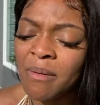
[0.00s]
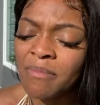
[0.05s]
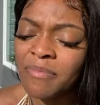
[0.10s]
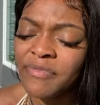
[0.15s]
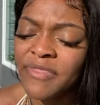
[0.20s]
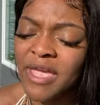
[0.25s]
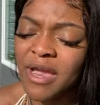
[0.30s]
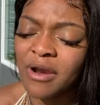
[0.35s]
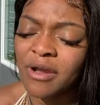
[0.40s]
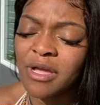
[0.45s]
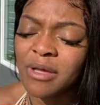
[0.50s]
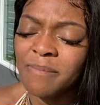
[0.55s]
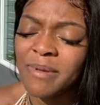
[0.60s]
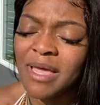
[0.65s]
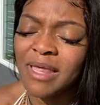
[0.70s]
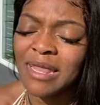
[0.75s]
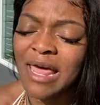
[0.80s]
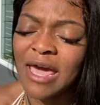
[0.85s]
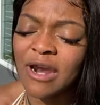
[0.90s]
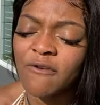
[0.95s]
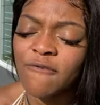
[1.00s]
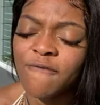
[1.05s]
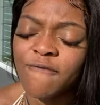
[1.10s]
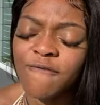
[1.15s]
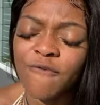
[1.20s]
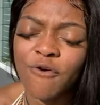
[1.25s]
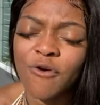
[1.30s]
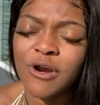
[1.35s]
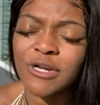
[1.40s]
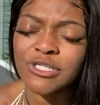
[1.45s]
there could be a lot of
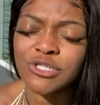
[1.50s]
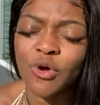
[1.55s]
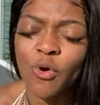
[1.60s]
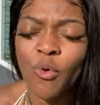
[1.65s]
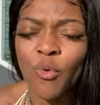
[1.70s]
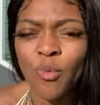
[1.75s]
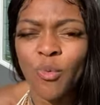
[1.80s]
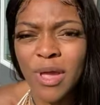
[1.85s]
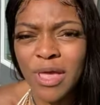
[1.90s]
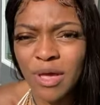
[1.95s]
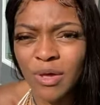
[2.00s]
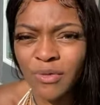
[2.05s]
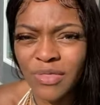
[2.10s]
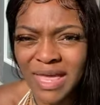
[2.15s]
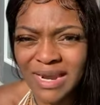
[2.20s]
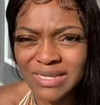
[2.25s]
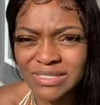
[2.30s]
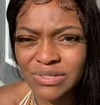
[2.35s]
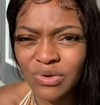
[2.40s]
force or will that is